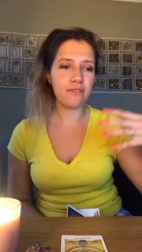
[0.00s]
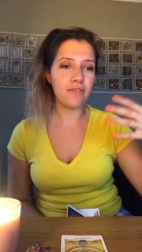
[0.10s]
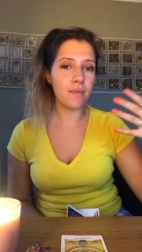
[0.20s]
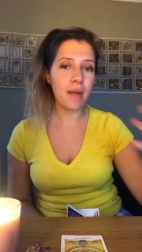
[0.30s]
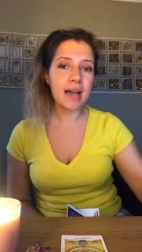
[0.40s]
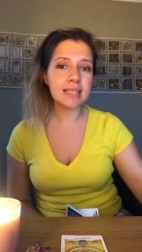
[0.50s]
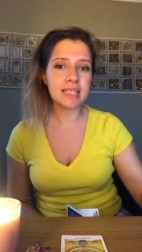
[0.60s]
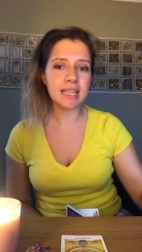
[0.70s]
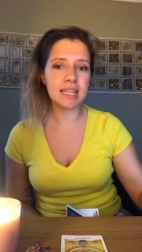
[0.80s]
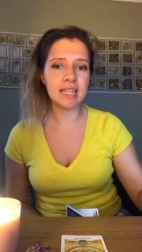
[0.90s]
the
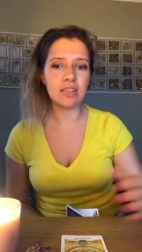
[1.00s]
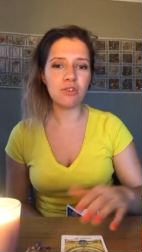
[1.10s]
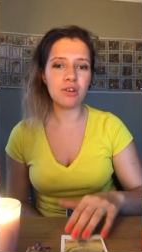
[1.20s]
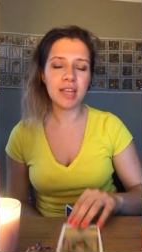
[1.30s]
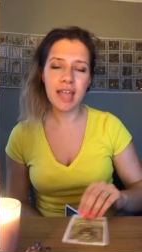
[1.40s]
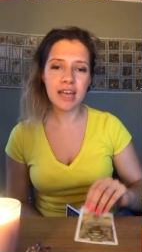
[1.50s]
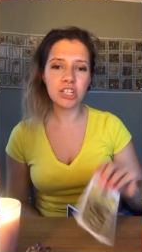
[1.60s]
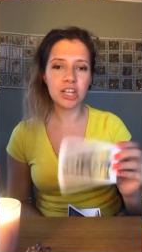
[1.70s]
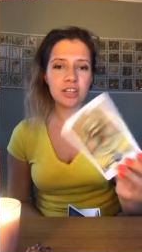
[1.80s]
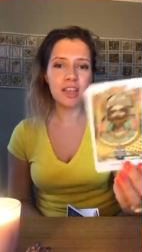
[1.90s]
masculine in your
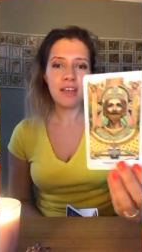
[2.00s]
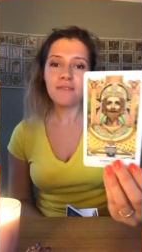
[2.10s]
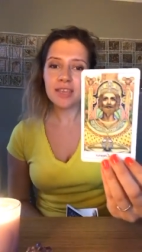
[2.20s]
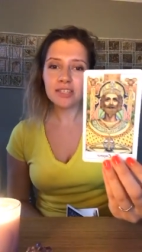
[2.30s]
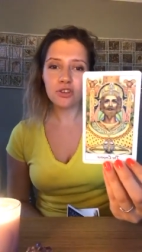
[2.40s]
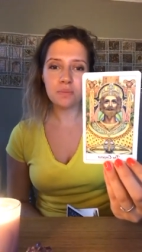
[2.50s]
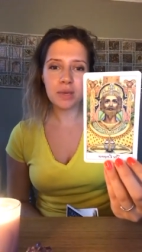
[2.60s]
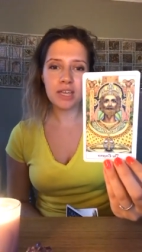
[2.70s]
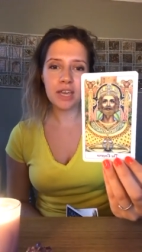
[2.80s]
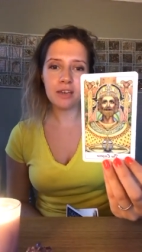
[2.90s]
connection, this could be
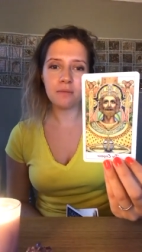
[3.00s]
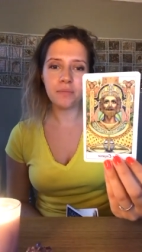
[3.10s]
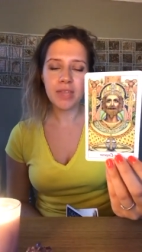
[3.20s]
you.